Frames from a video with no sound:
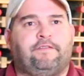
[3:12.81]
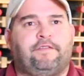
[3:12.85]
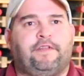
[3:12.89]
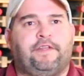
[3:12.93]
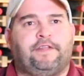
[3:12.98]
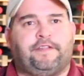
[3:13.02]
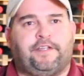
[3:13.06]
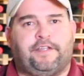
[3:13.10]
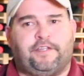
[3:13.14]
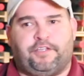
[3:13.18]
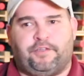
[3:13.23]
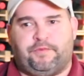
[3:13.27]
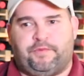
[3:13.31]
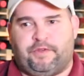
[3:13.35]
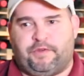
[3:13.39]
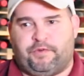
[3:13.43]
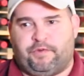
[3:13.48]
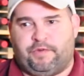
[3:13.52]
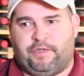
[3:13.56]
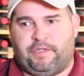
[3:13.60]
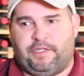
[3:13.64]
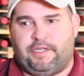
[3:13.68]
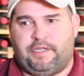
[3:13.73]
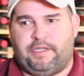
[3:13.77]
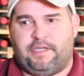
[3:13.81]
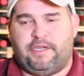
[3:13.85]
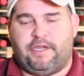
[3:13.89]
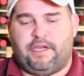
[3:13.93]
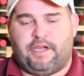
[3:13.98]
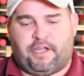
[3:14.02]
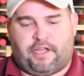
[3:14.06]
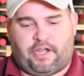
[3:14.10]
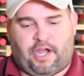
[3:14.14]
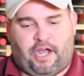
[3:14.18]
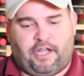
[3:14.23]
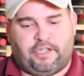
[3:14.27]
They tend to be really
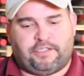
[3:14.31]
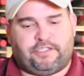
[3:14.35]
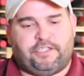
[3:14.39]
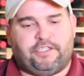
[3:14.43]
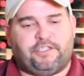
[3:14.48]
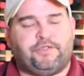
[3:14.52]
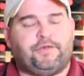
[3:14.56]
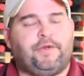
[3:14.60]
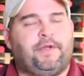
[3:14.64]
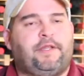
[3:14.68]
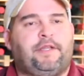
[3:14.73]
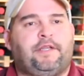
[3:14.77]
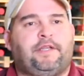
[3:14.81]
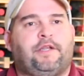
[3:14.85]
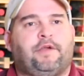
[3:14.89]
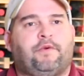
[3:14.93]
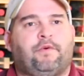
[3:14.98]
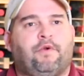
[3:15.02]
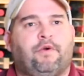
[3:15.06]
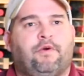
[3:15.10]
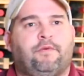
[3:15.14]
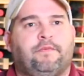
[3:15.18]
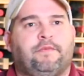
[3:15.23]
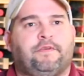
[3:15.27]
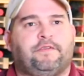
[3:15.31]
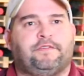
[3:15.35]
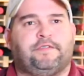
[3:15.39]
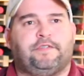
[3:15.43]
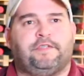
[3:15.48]
concentrated in aromas